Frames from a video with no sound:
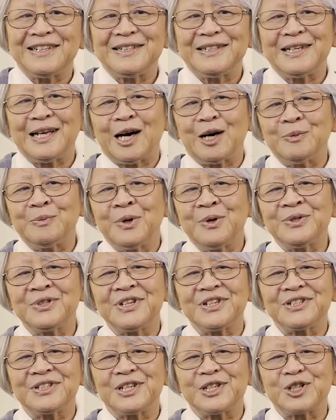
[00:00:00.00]
Now
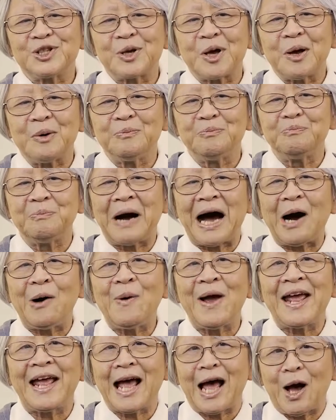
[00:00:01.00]
Moses is
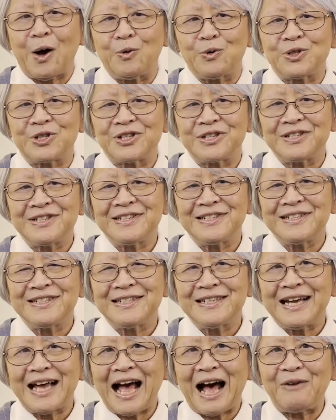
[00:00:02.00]
bowing out
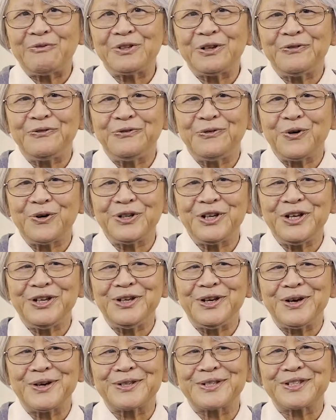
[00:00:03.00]
after 40
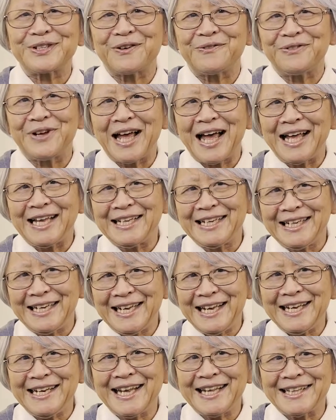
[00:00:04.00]
years of
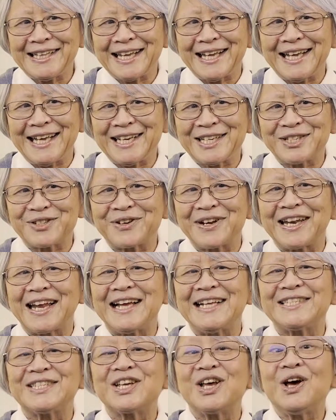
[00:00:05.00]
leading the
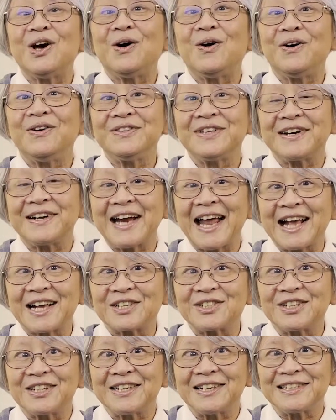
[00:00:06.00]
Israelites on their
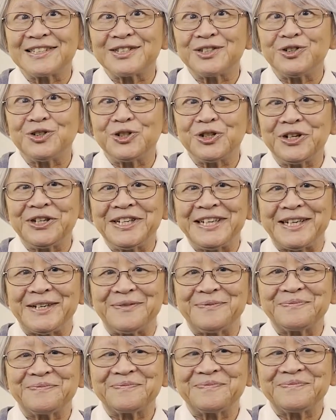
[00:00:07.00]
Exodus journey.
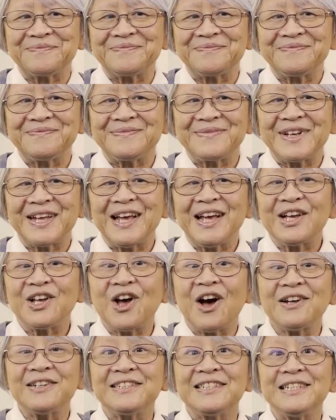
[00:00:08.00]

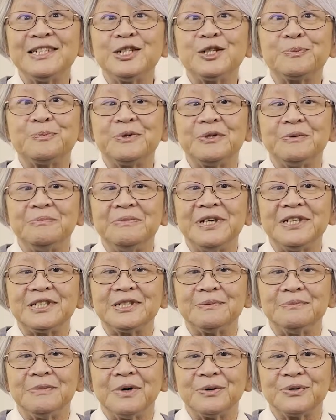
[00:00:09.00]
God didn't
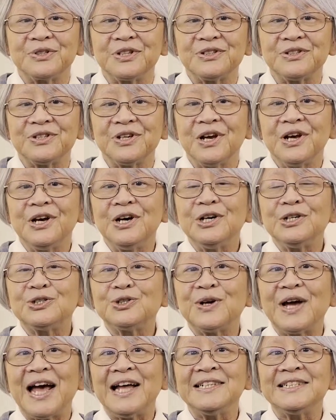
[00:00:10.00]
permit Moses
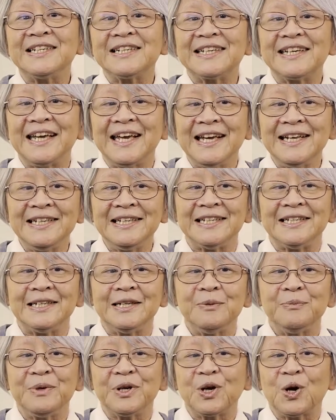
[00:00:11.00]
to enter Canaan
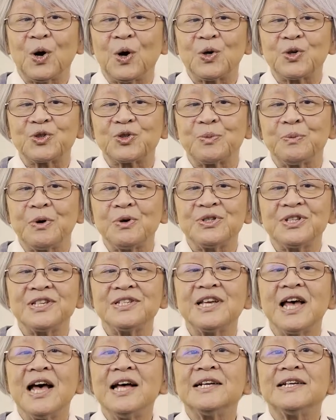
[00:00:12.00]
because Moses
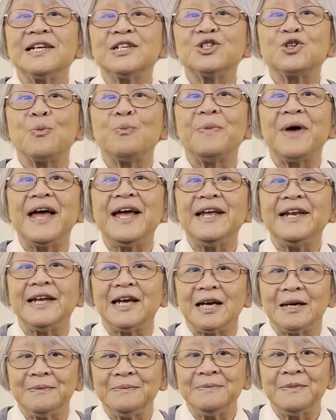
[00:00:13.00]
disobeyed
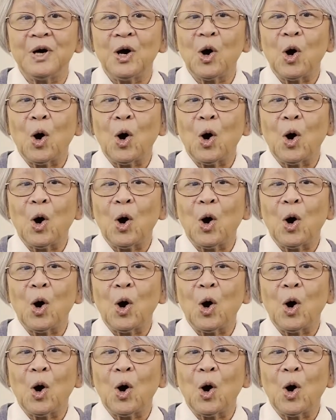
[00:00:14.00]
him